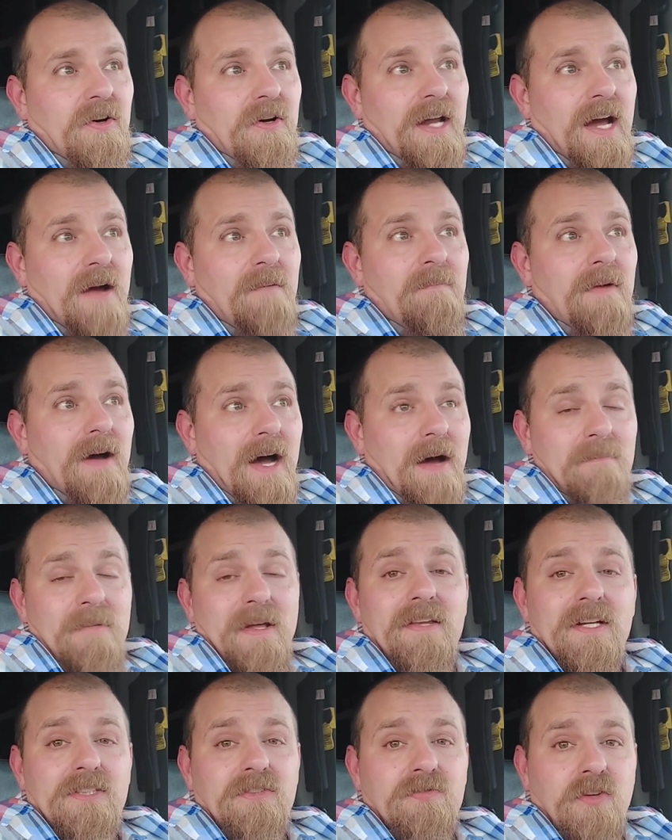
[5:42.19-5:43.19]
and I'm
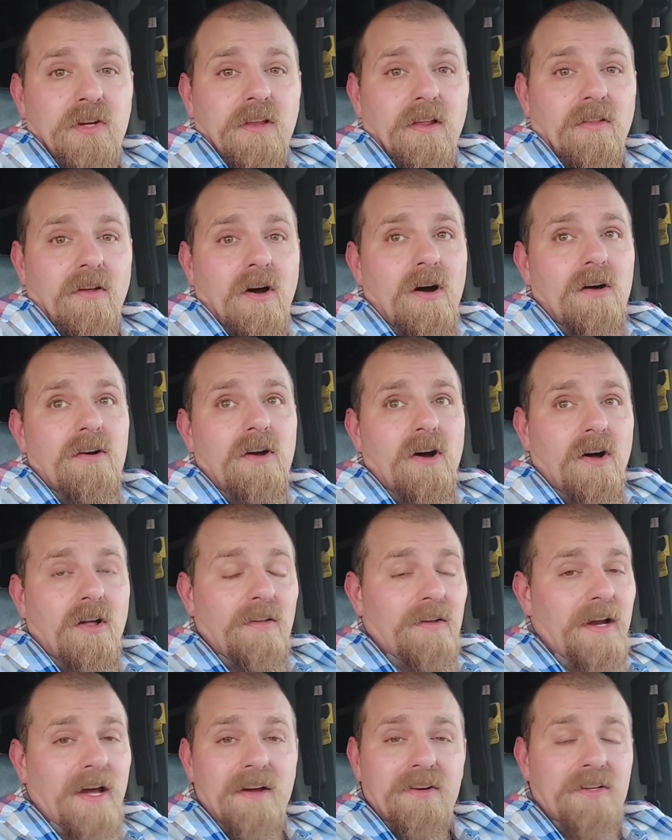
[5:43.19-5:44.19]
in this for the long haul,
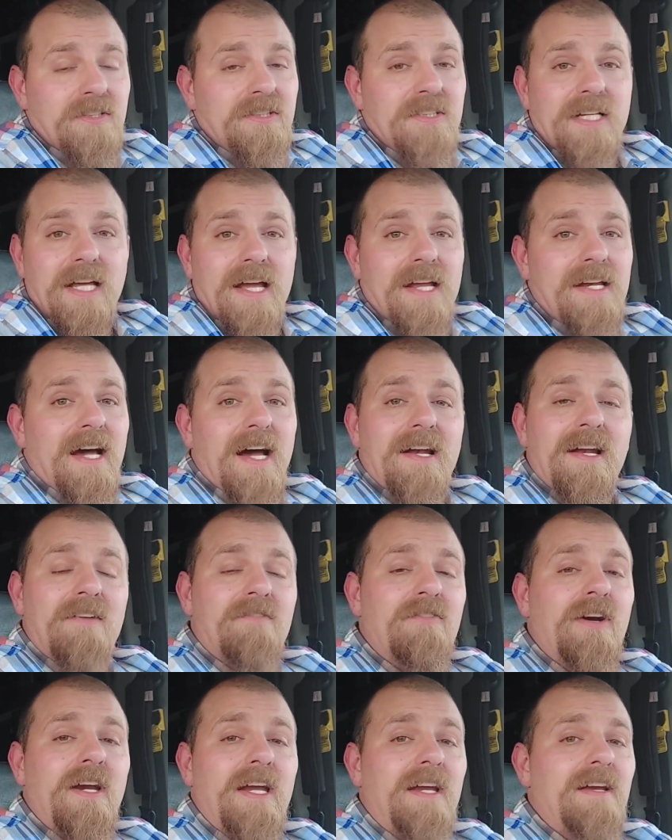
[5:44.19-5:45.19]
and I understand not
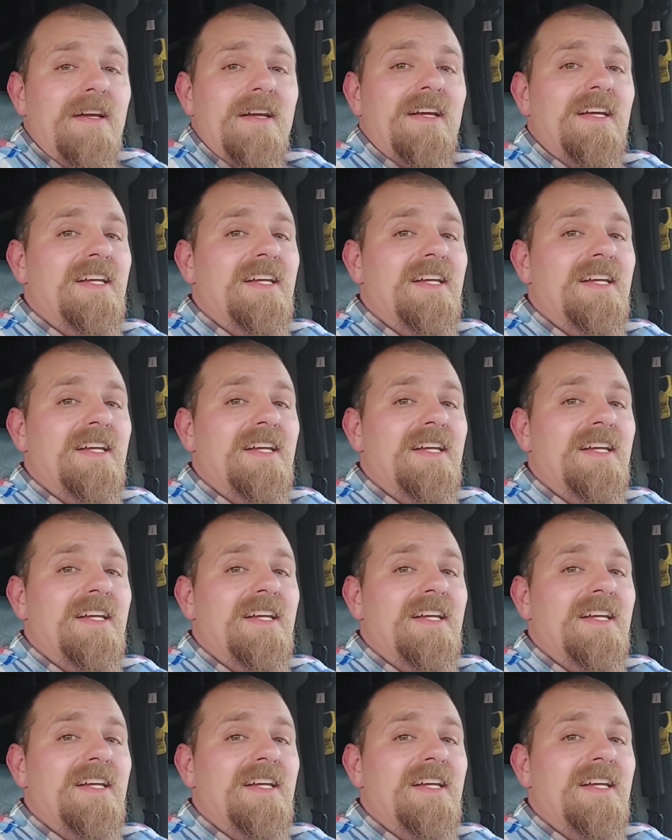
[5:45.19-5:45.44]
every